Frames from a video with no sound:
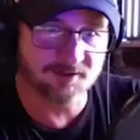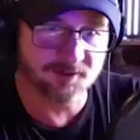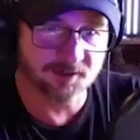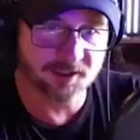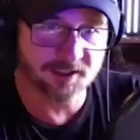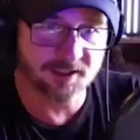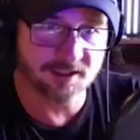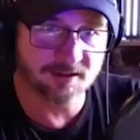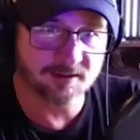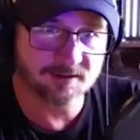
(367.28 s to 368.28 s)

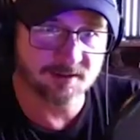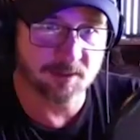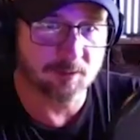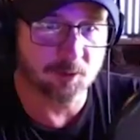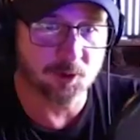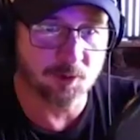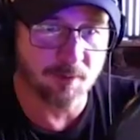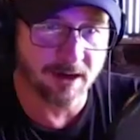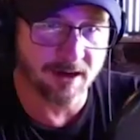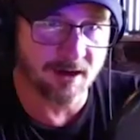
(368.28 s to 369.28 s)
validity to people who
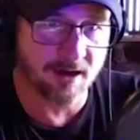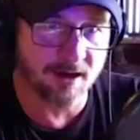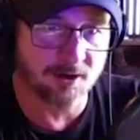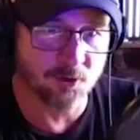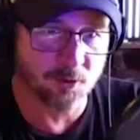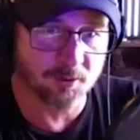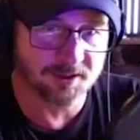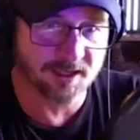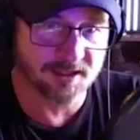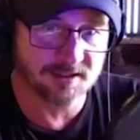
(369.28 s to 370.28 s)
might not normally
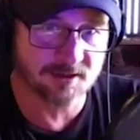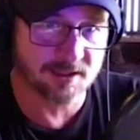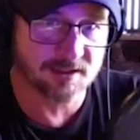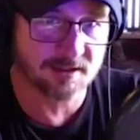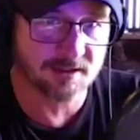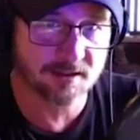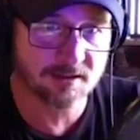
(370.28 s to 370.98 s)
take it seriously.